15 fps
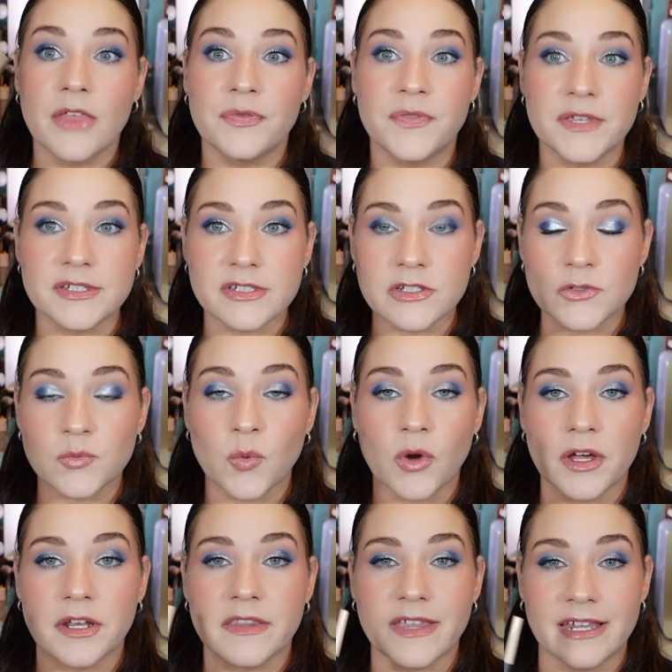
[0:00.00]
This is
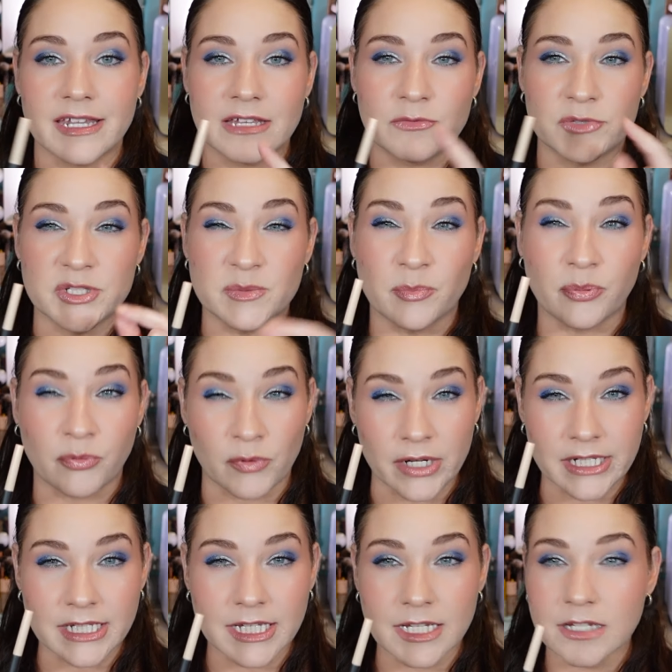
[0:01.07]
one that it was
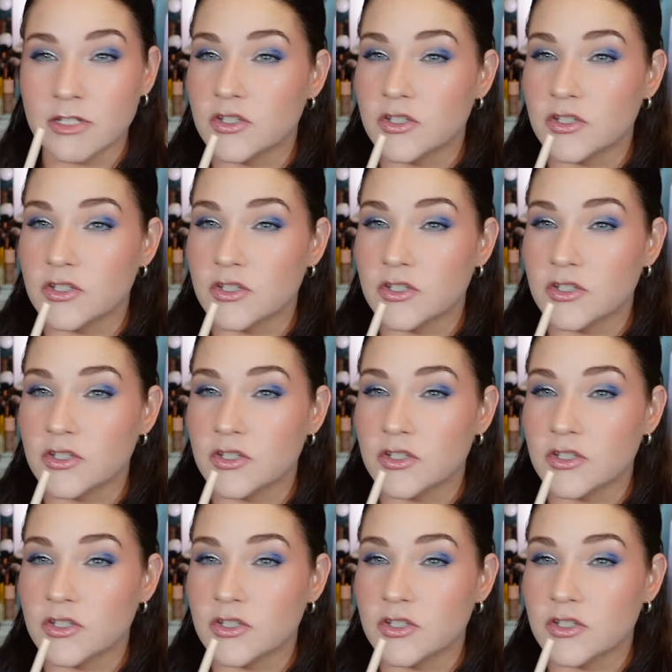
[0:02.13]
breaking,